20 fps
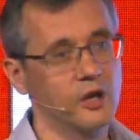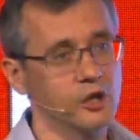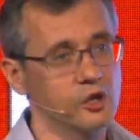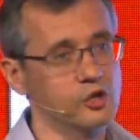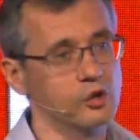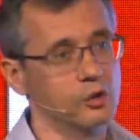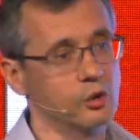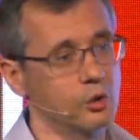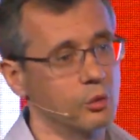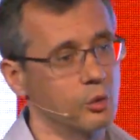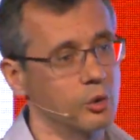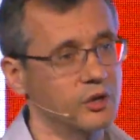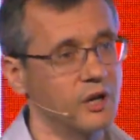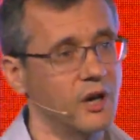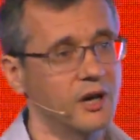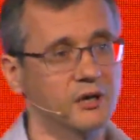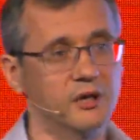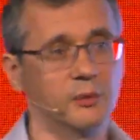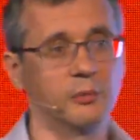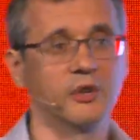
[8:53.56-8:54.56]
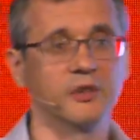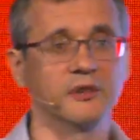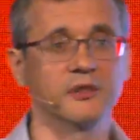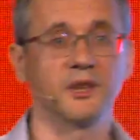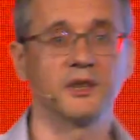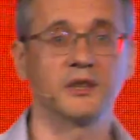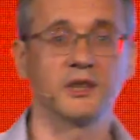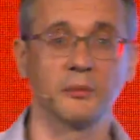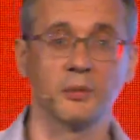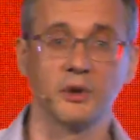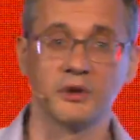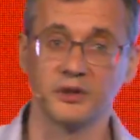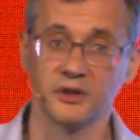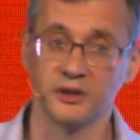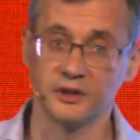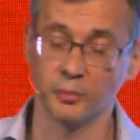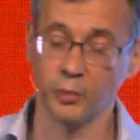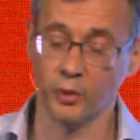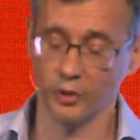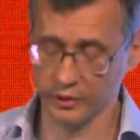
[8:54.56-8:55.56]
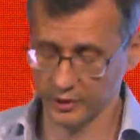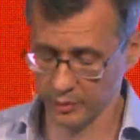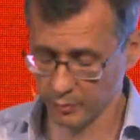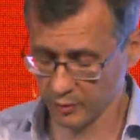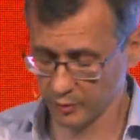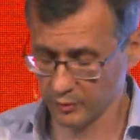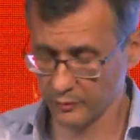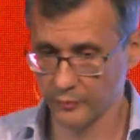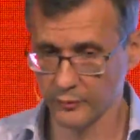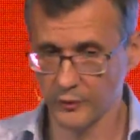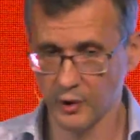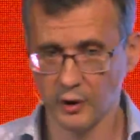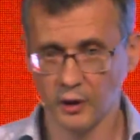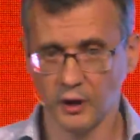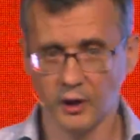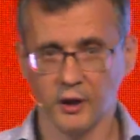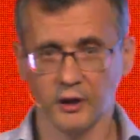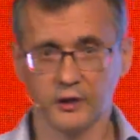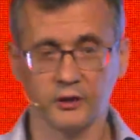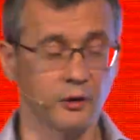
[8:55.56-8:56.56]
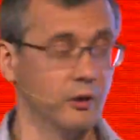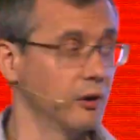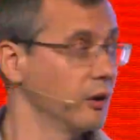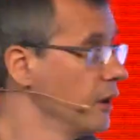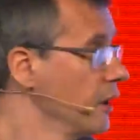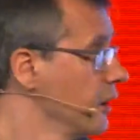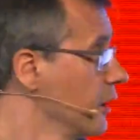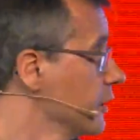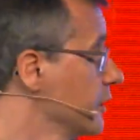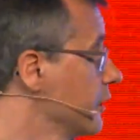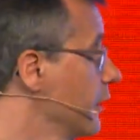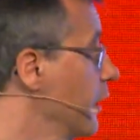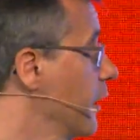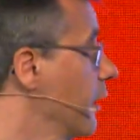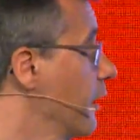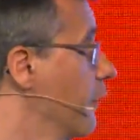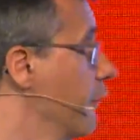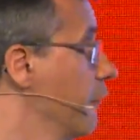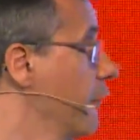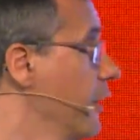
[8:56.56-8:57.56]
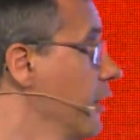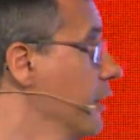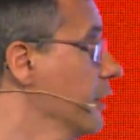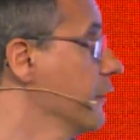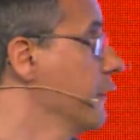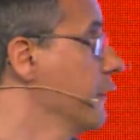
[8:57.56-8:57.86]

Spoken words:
sure what atomic settlement is possible. So the very